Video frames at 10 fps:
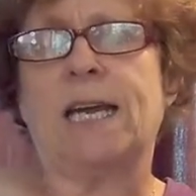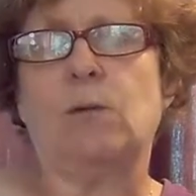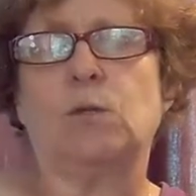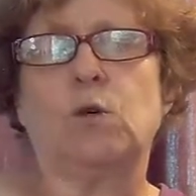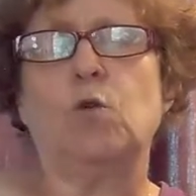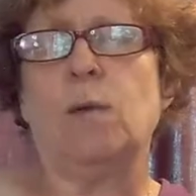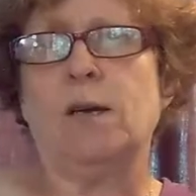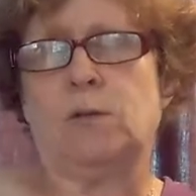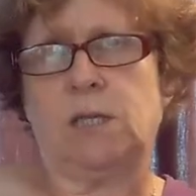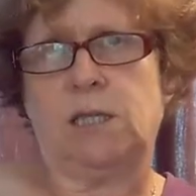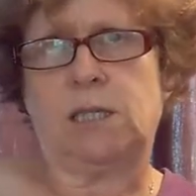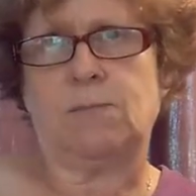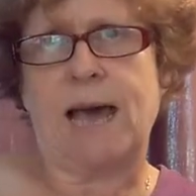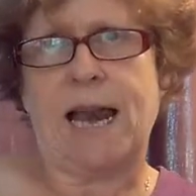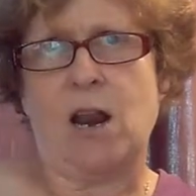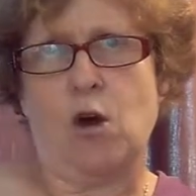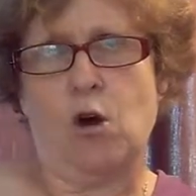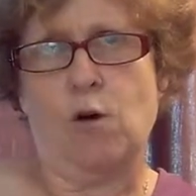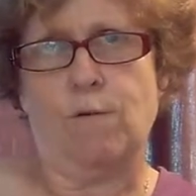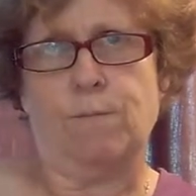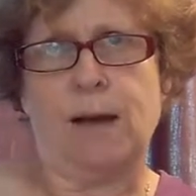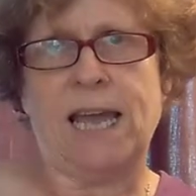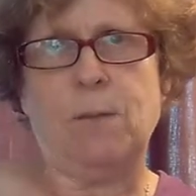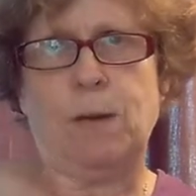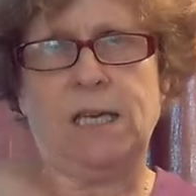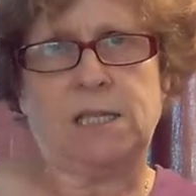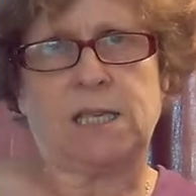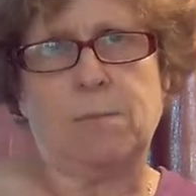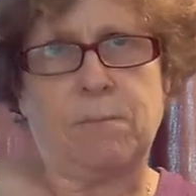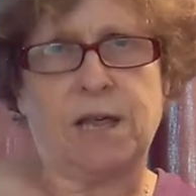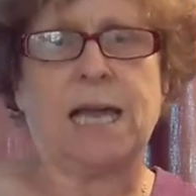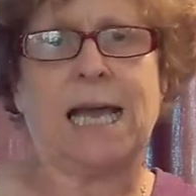It was almost a smell of maybe something